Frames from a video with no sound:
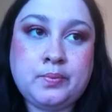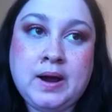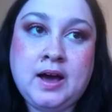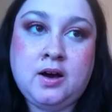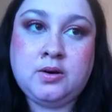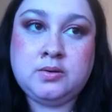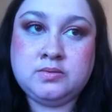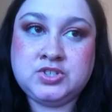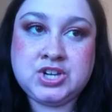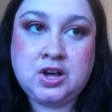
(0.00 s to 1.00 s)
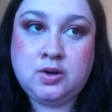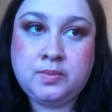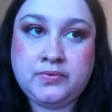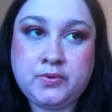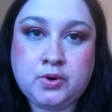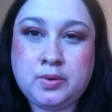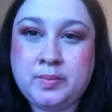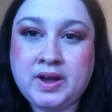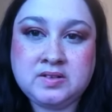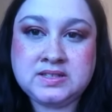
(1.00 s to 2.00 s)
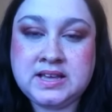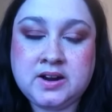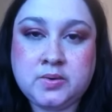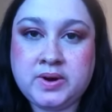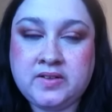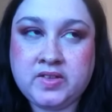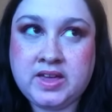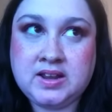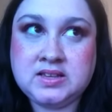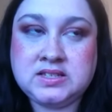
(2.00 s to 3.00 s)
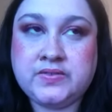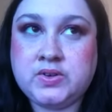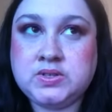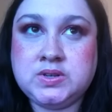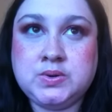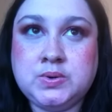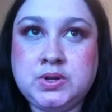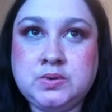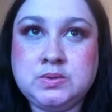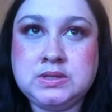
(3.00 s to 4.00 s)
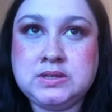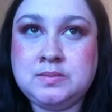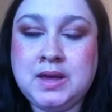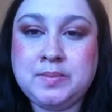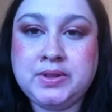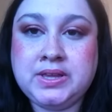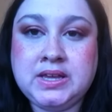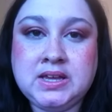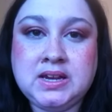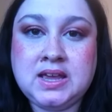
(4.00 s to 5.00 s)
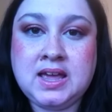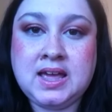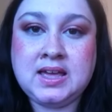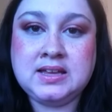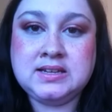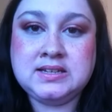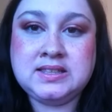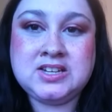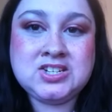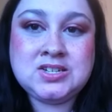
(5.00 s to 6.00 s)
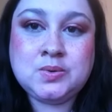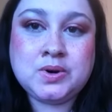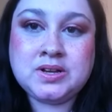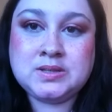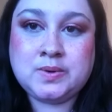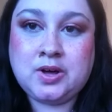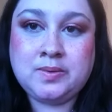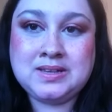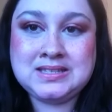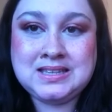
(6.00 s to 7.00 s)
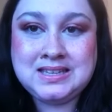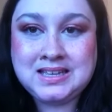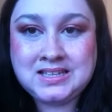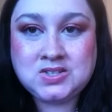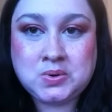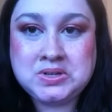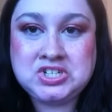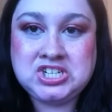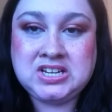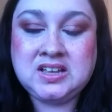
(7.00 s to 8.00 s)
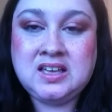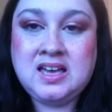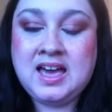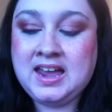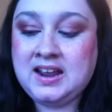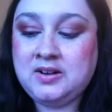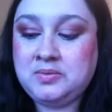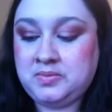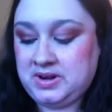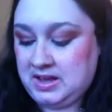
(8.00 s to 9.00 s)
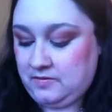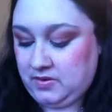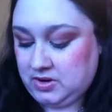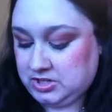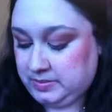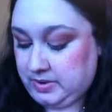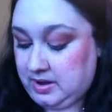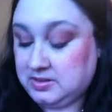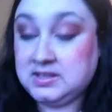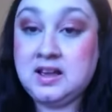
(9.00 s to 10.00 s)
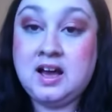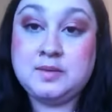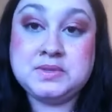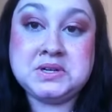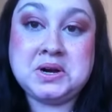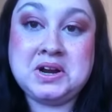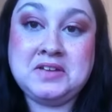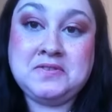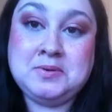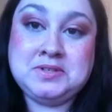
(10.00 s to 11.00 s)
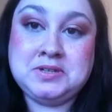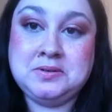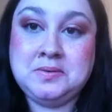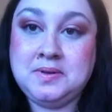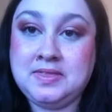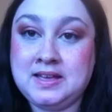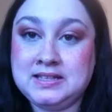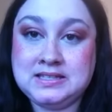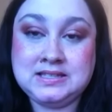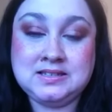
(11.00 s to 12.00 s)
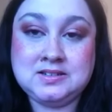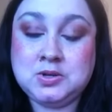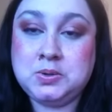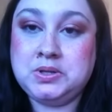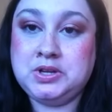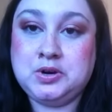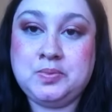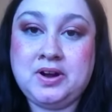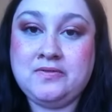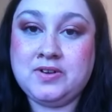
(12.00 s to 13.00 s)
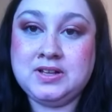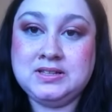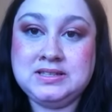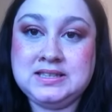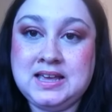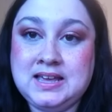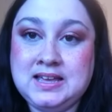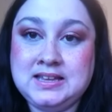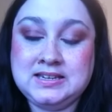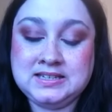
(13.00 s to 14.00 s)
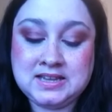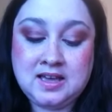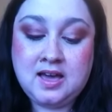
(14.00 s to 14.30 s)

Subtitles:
brow gel before, or brow set, or whatever that is. I've also used Maybelline, and they just don't work as well because it gets crunchy, and I don't want to have crunchy brows. I'm sorry if you do. That's totally your preference, and